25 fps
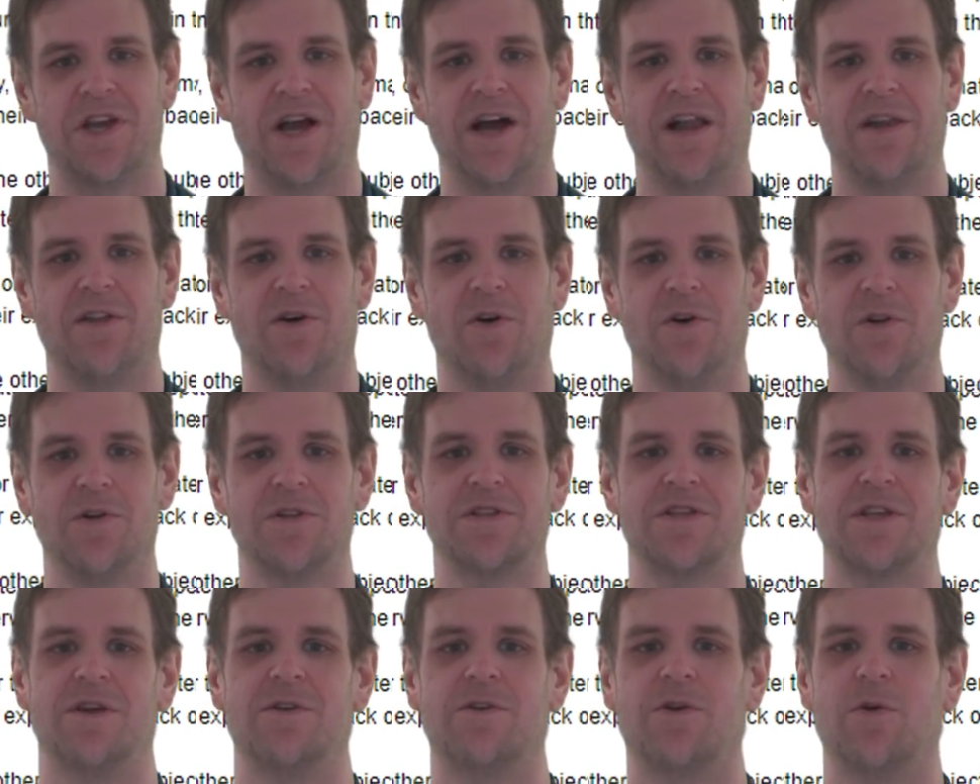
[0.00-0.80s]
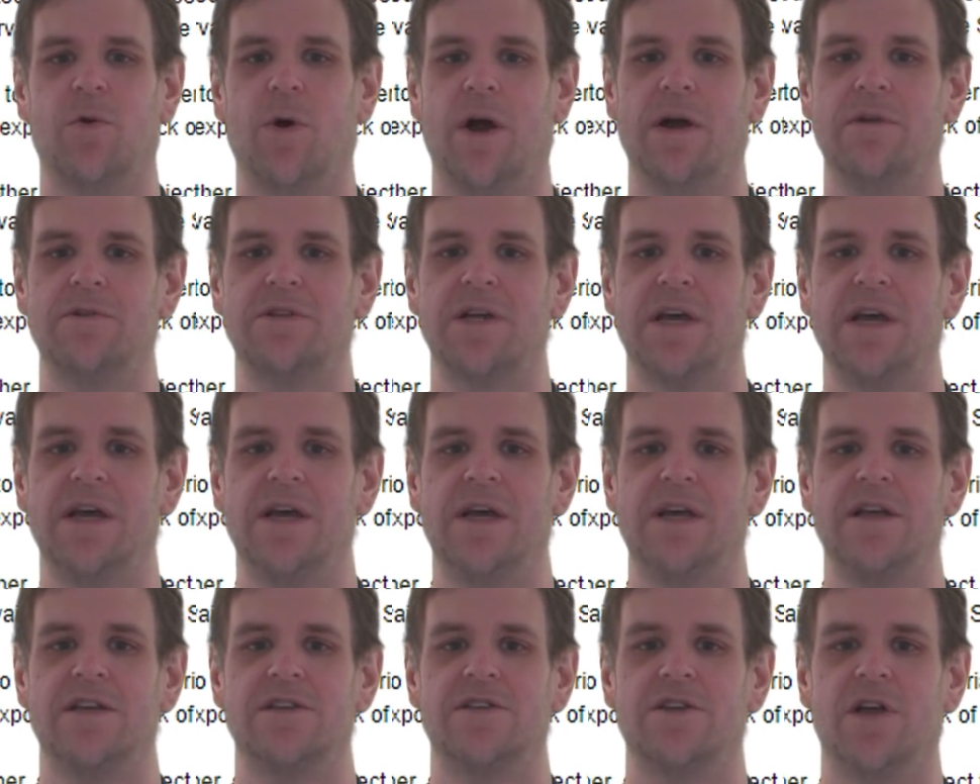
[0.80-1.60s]
I'll also quote
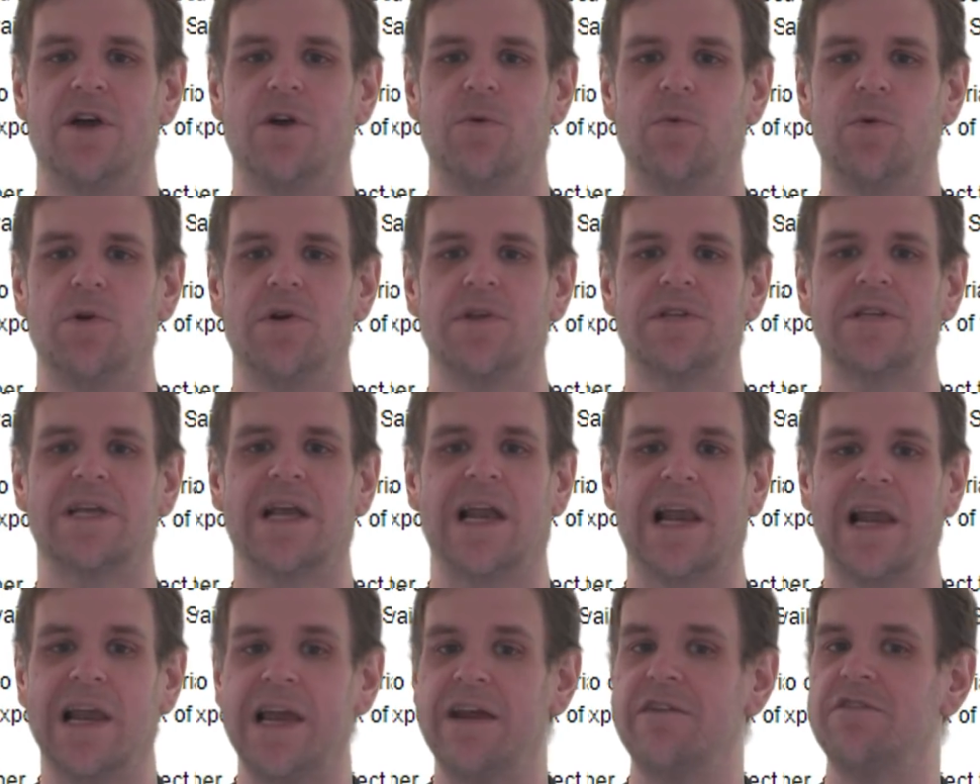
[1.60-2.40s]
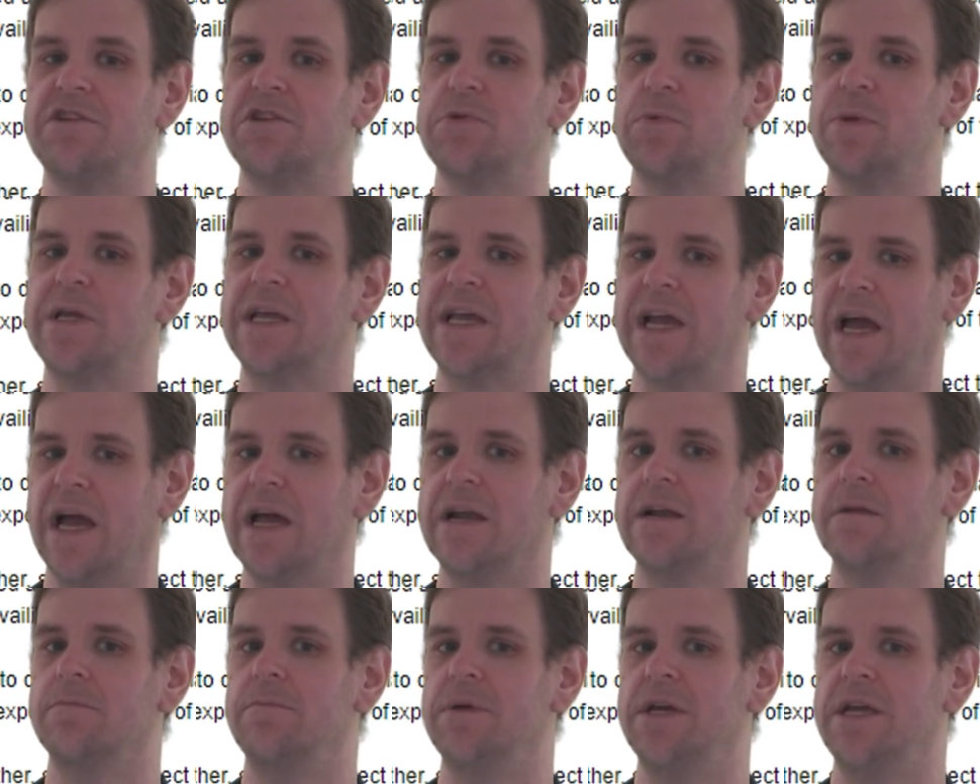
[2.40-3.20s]
so we're as clear as we
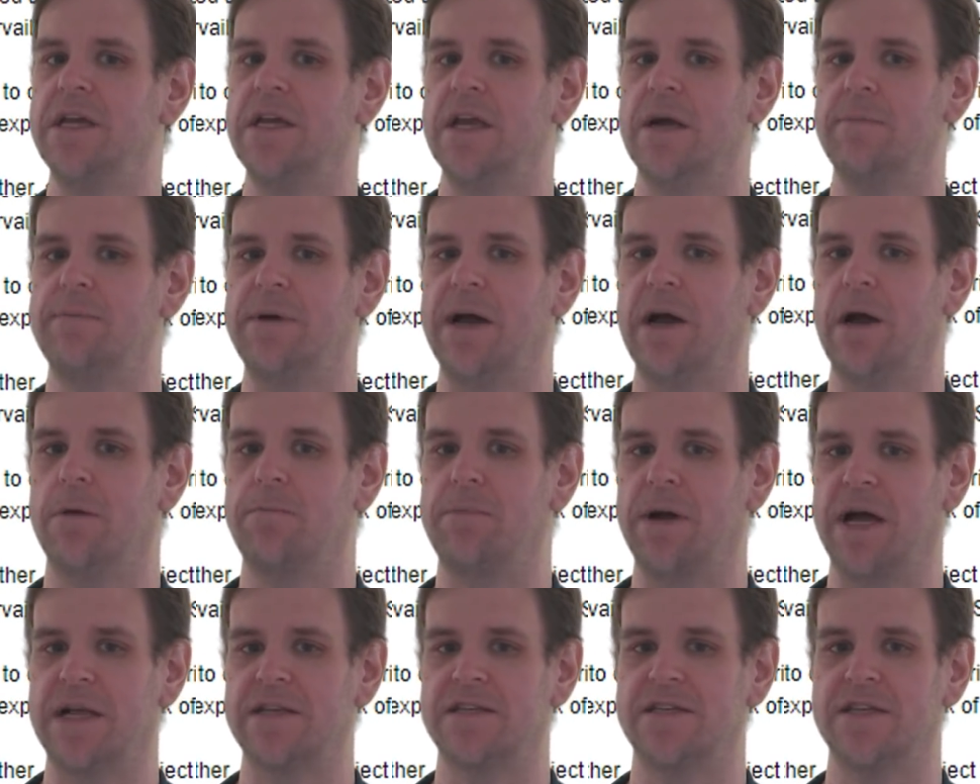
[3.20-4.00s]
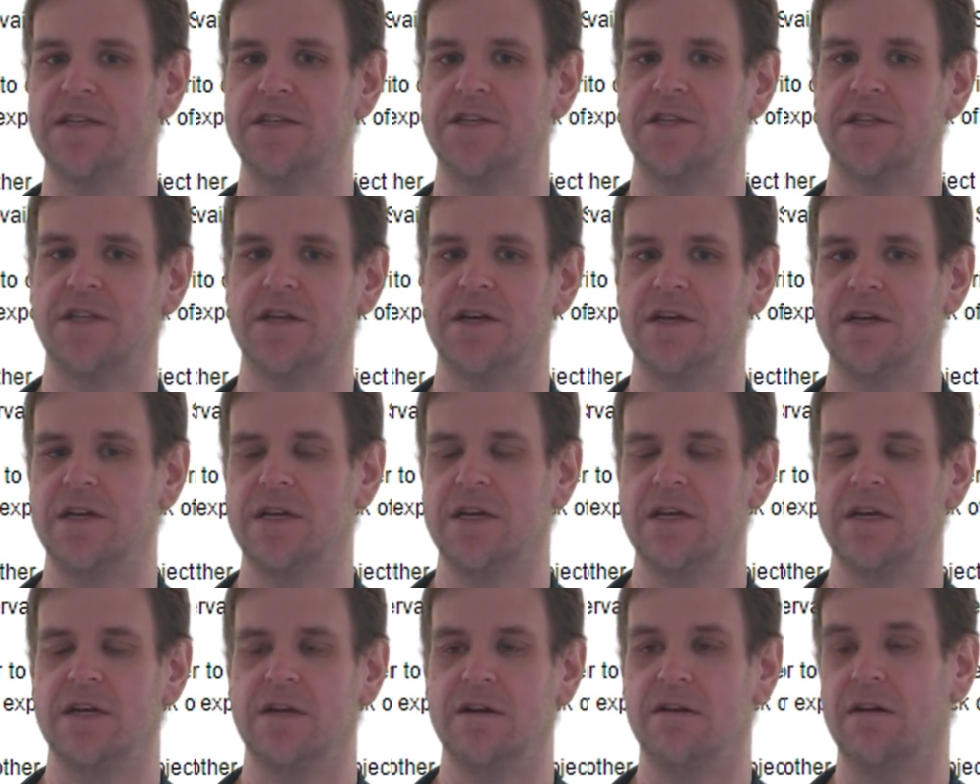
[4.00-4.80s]
can be about a passage that
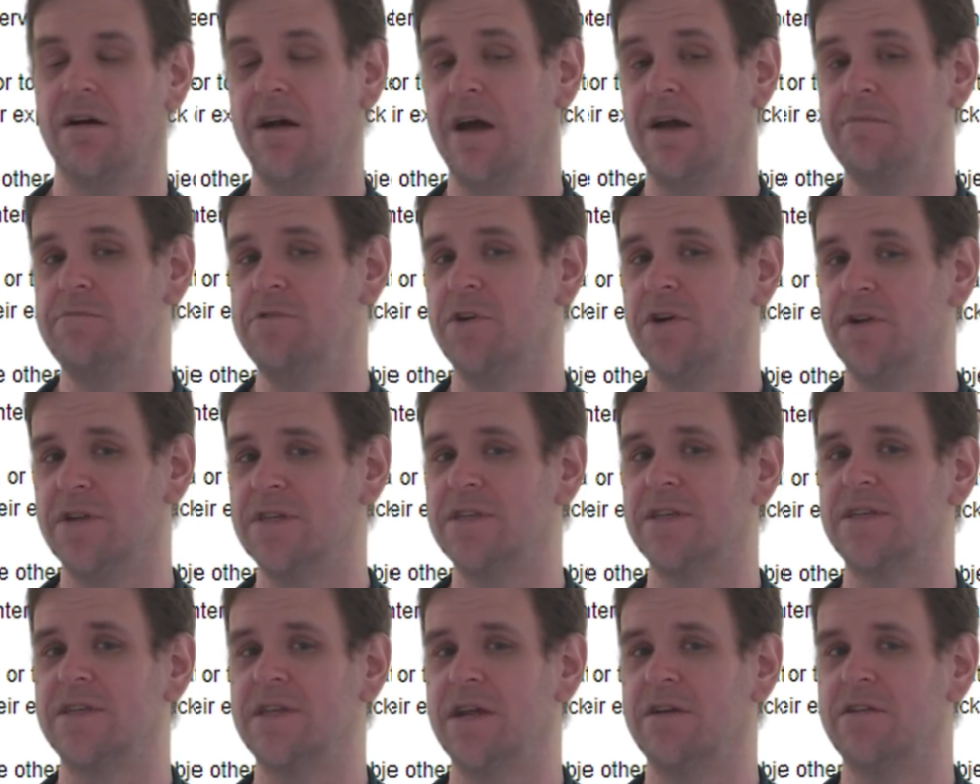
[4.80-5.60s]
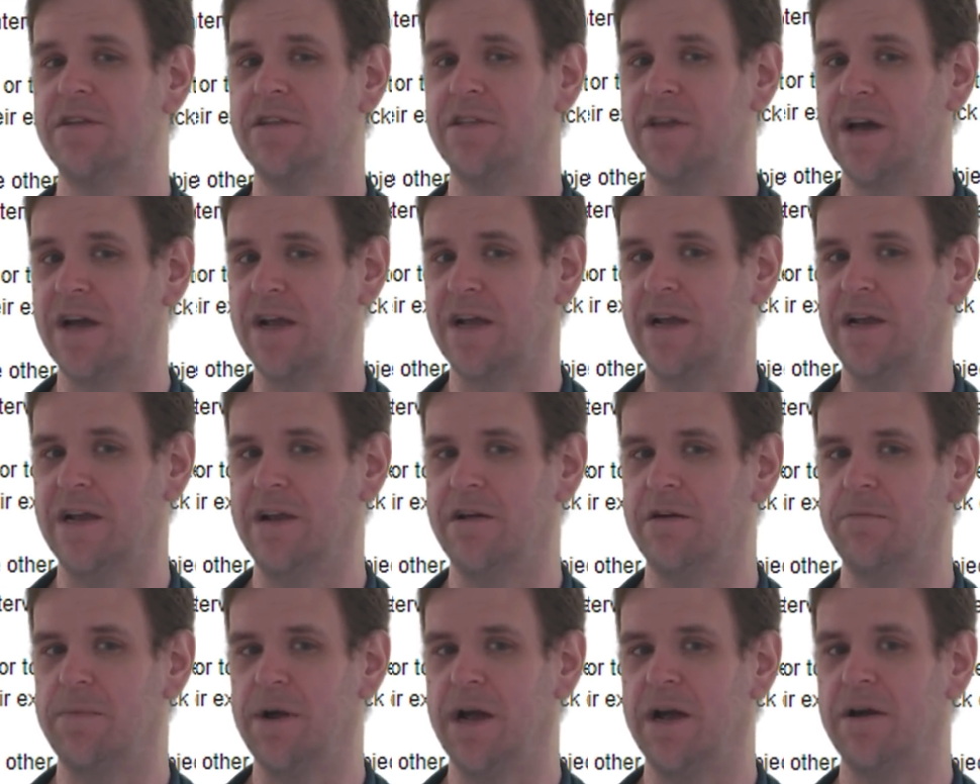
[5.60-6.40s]
I'm not necessarily that
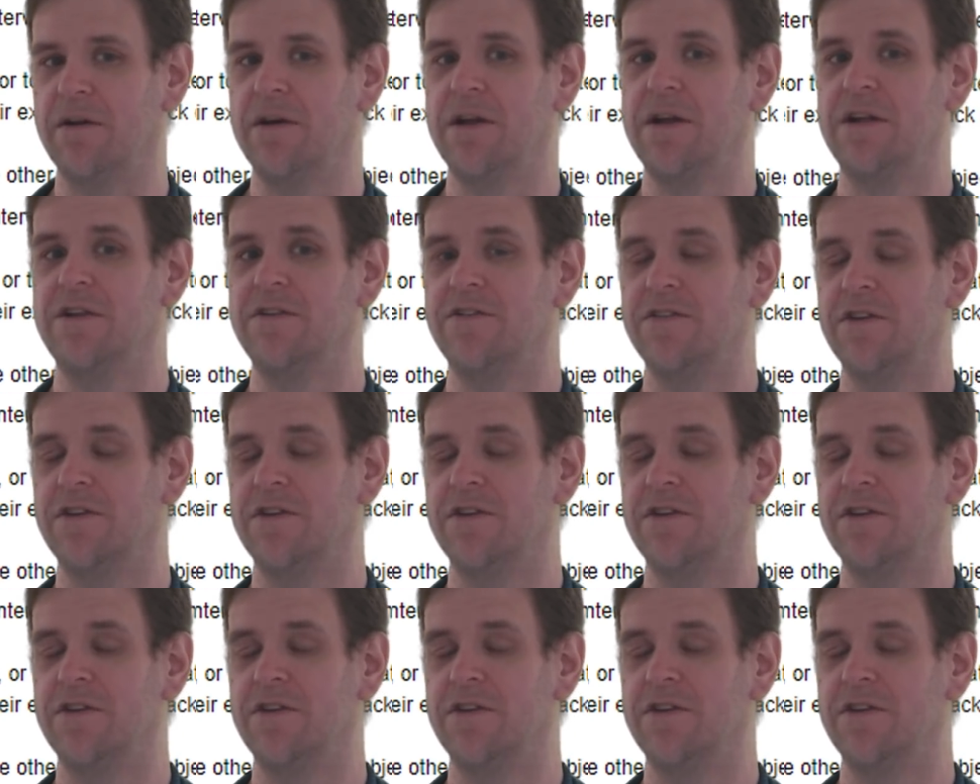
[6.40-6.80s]
clear about.